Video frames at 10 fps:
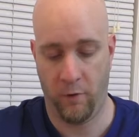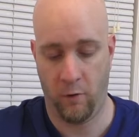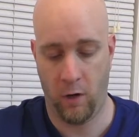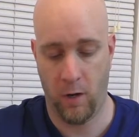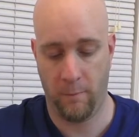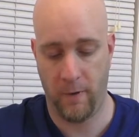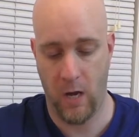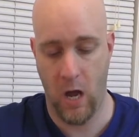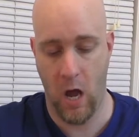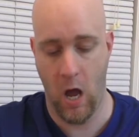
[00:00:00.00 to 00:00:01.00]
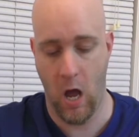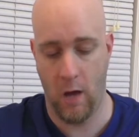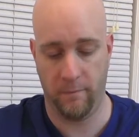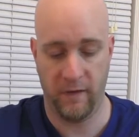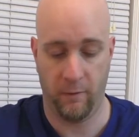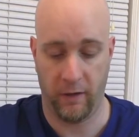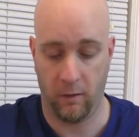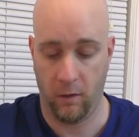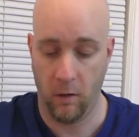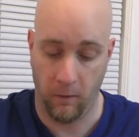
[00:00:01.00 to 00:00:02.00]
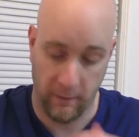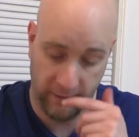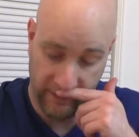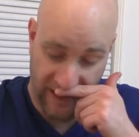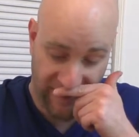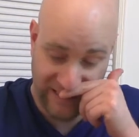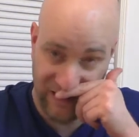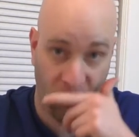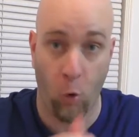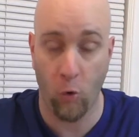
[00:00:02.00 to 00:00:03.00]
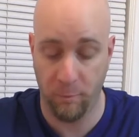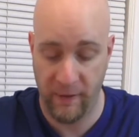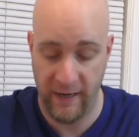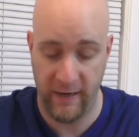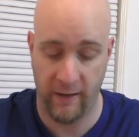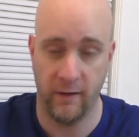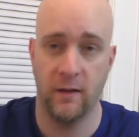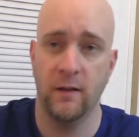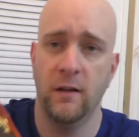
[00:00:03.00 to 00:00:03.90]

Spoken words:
her up. There we go. Oh, look at that. It's a gold pin.